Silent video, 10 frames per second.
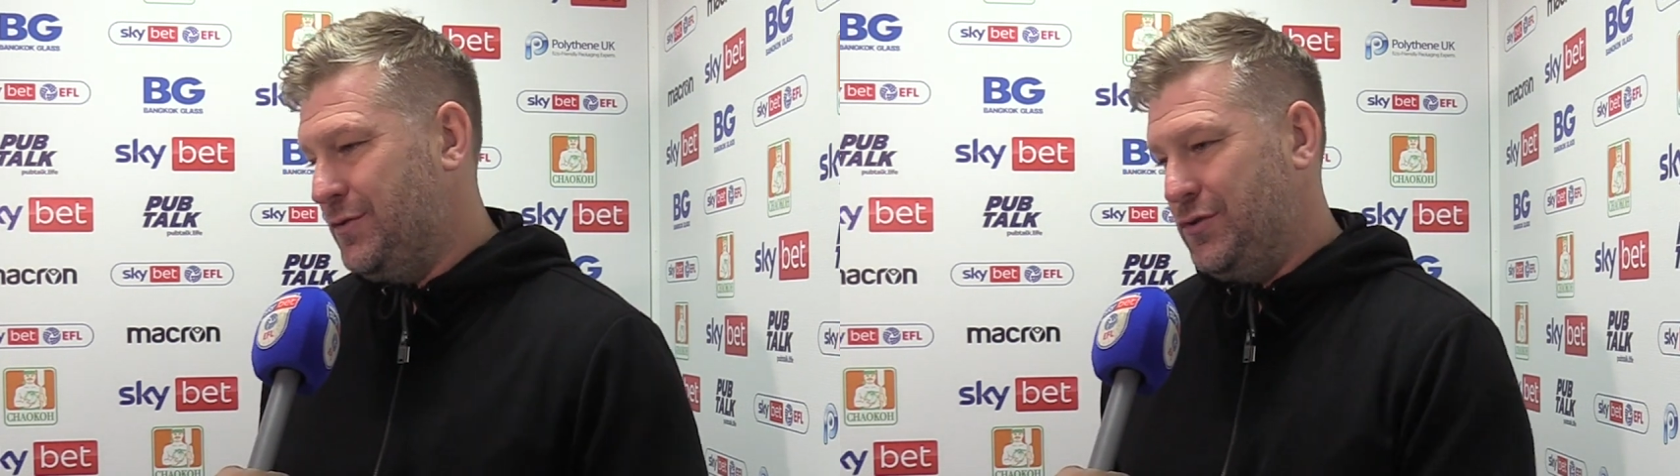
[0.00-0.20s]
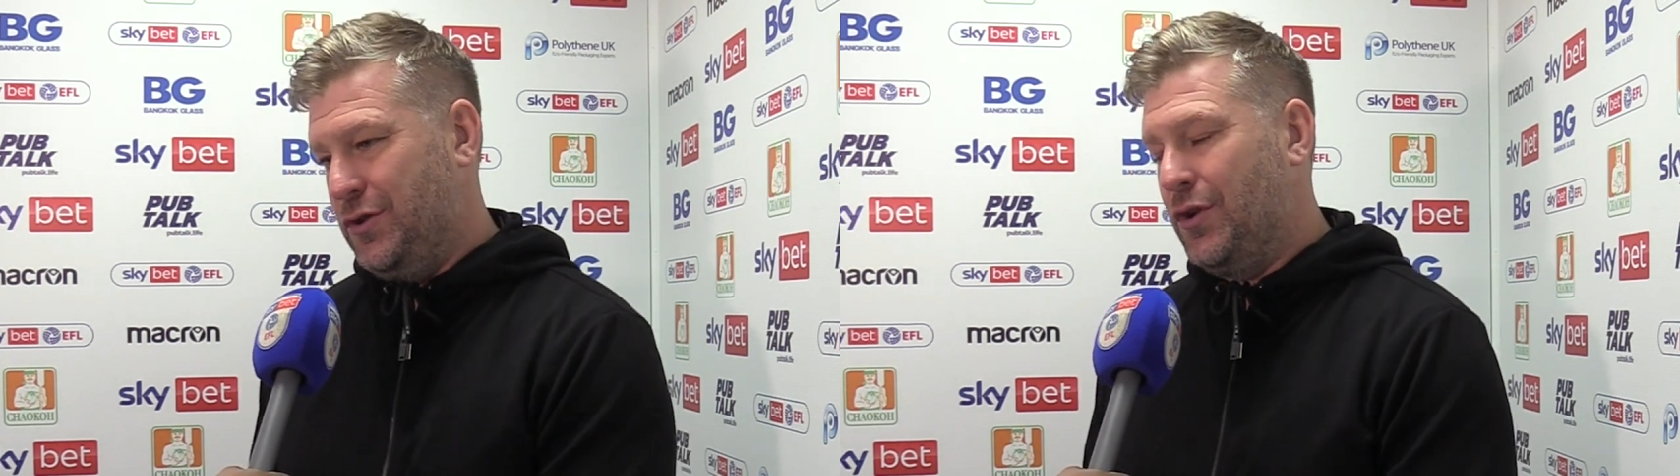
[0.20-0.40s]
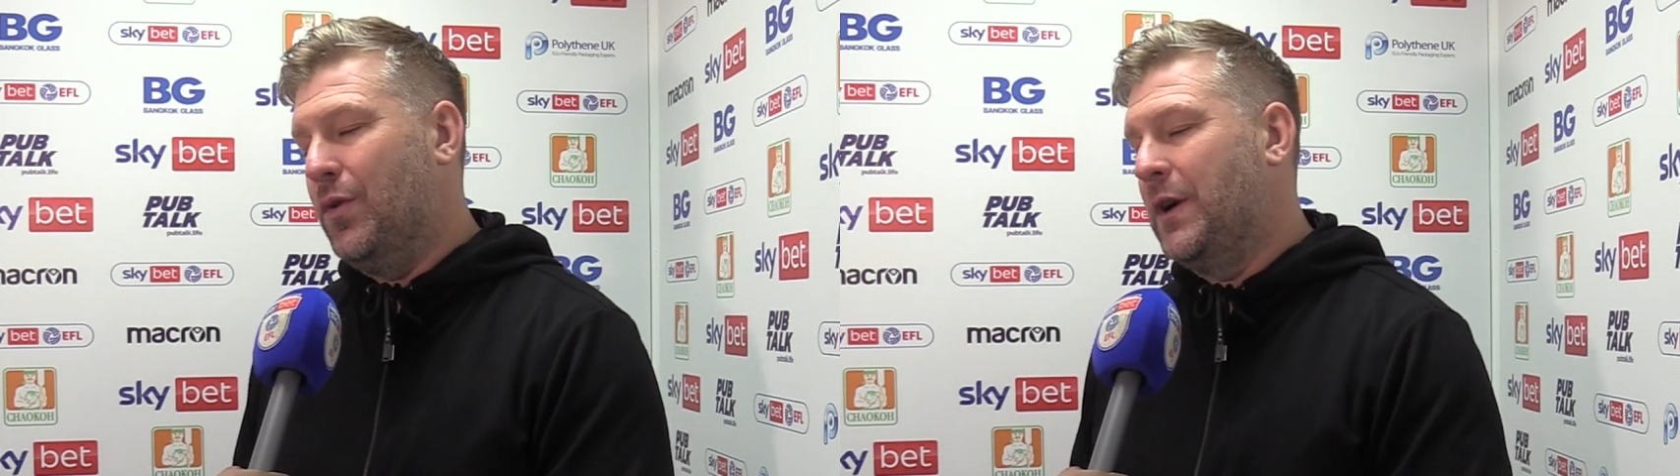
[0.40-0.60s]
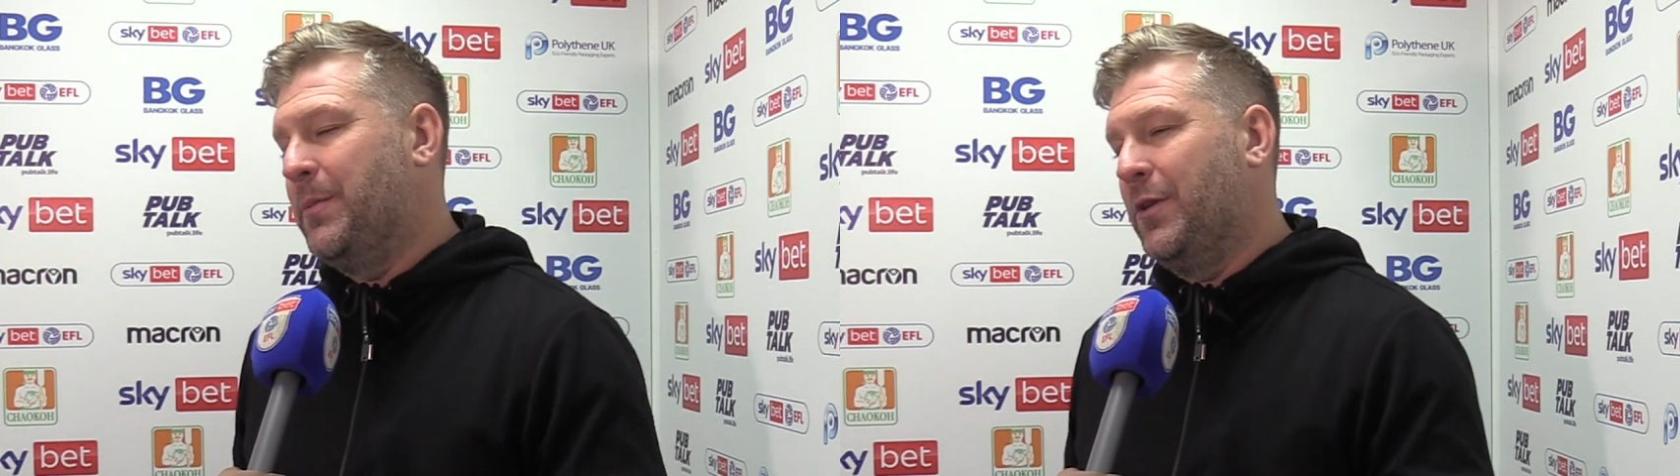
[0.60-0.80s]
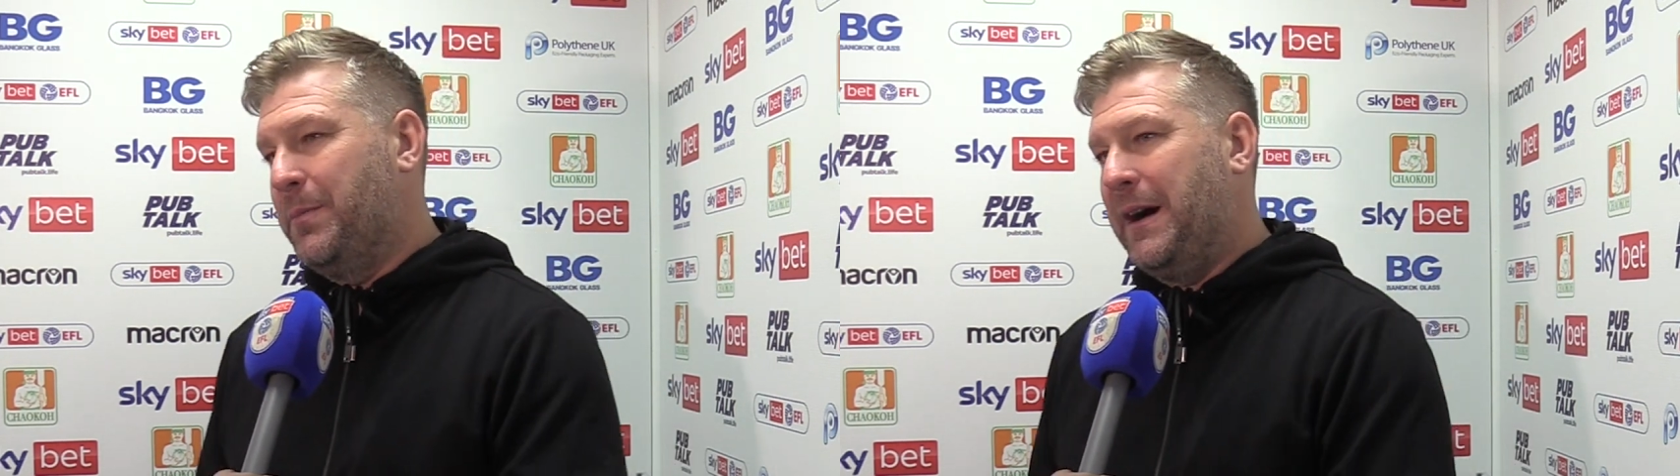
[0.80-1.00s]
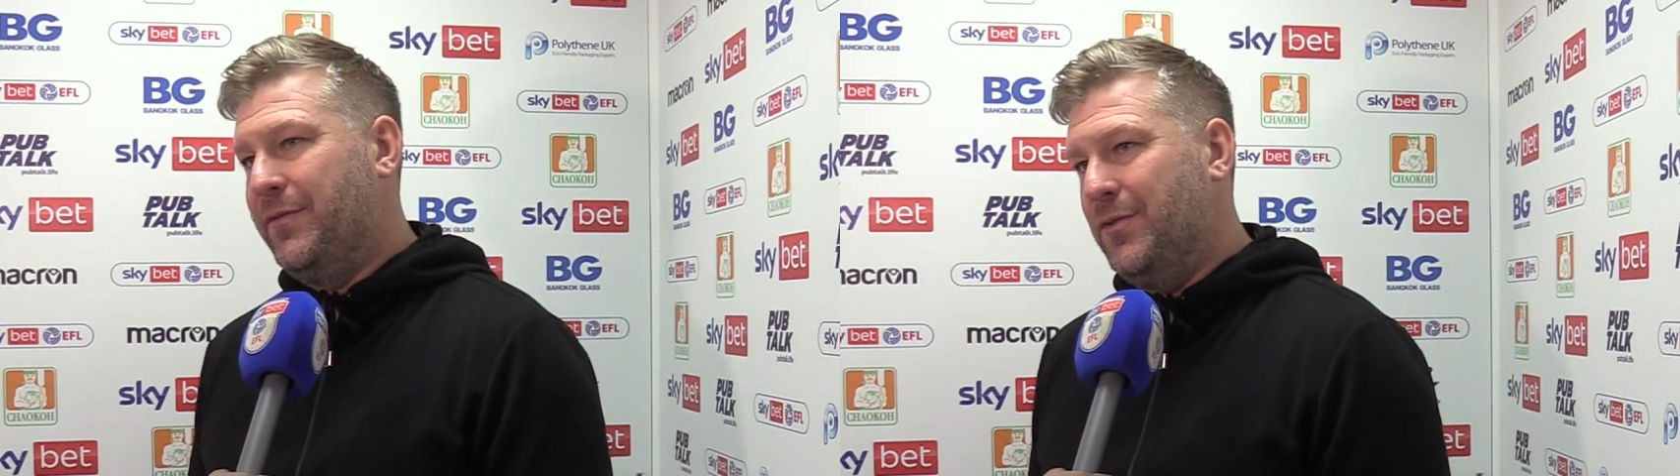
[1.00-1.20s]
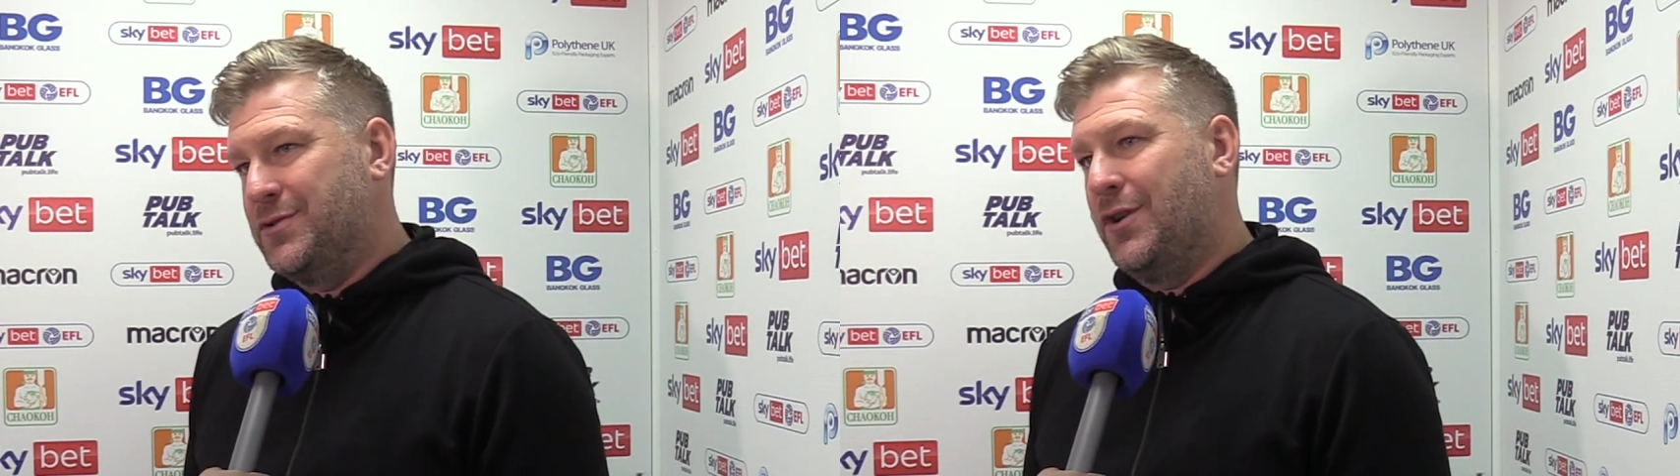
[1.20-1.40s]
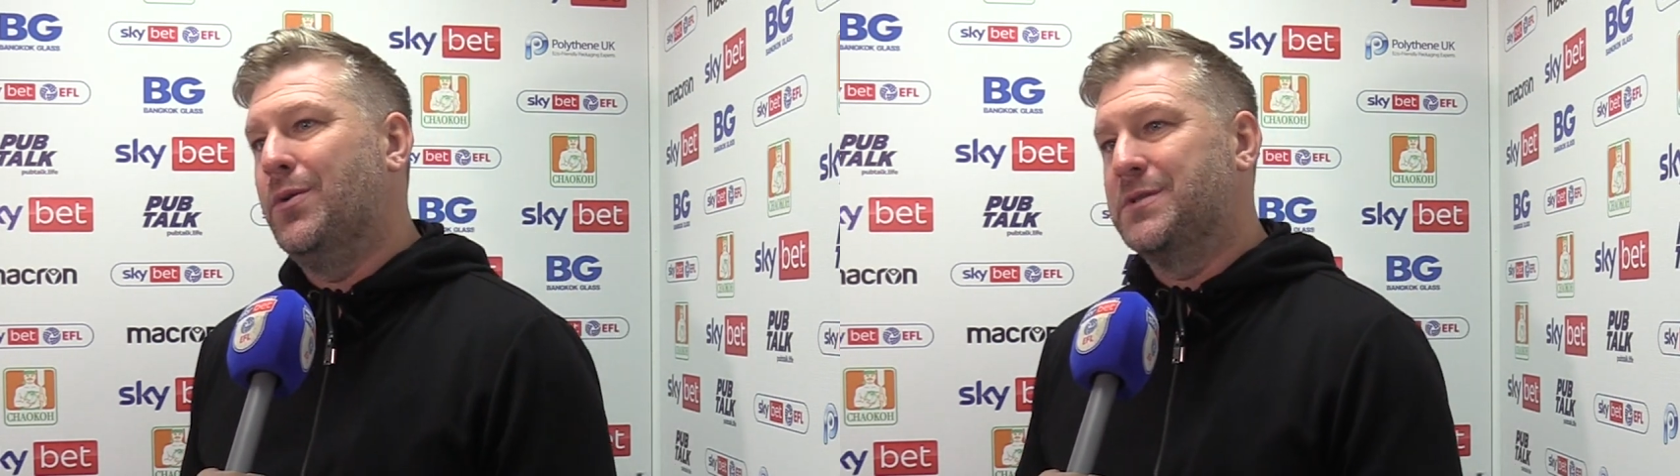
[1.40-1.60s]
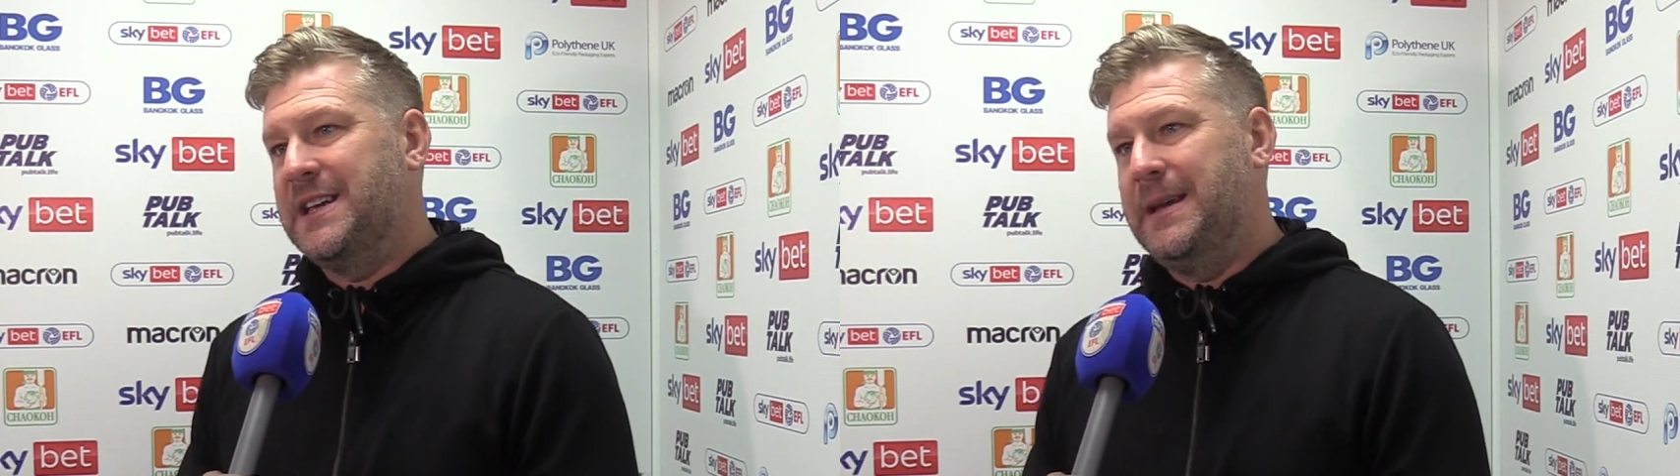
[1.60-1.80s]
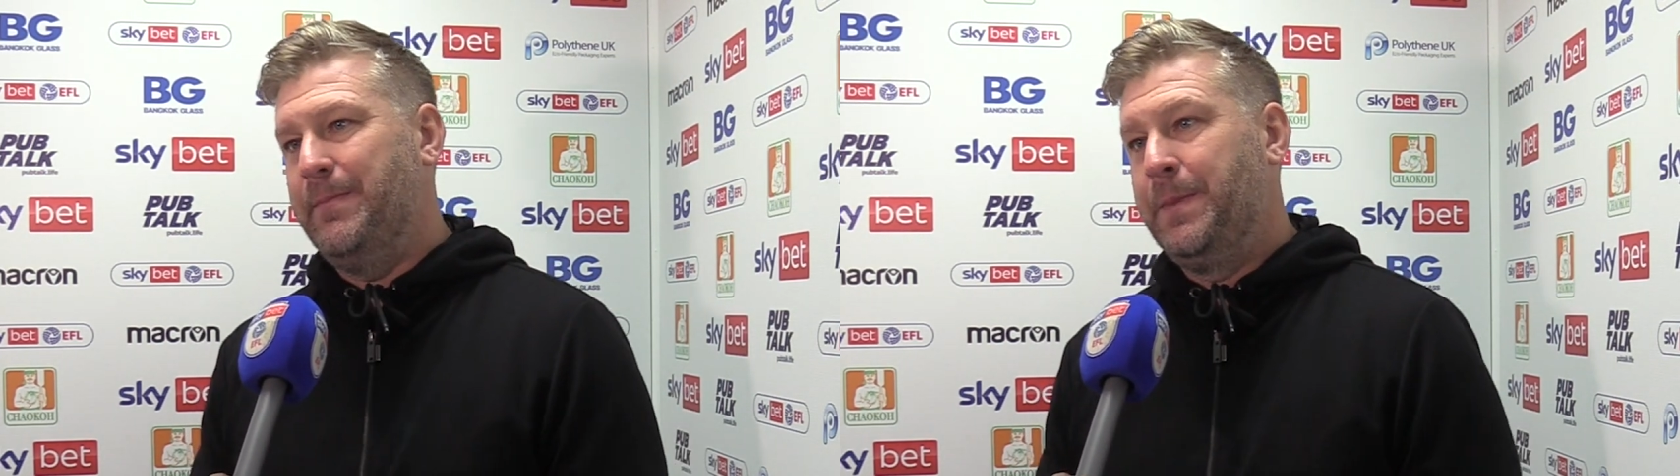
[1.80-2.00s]
not just the goalkeeper, the back four, the whole
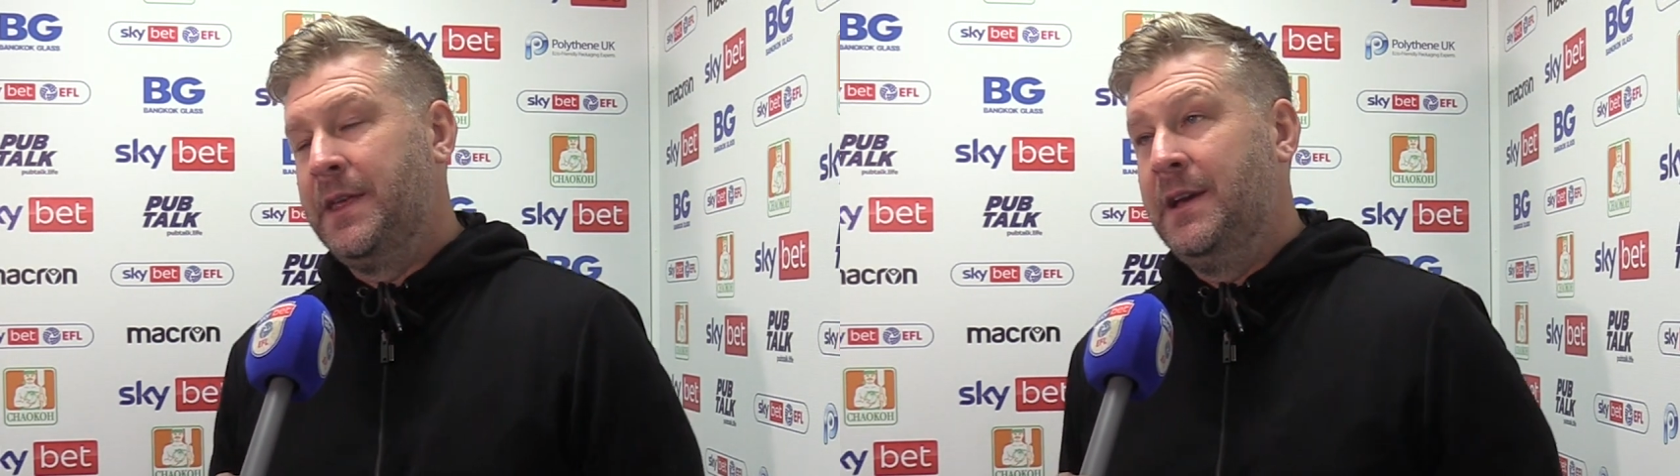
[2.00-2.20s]
team.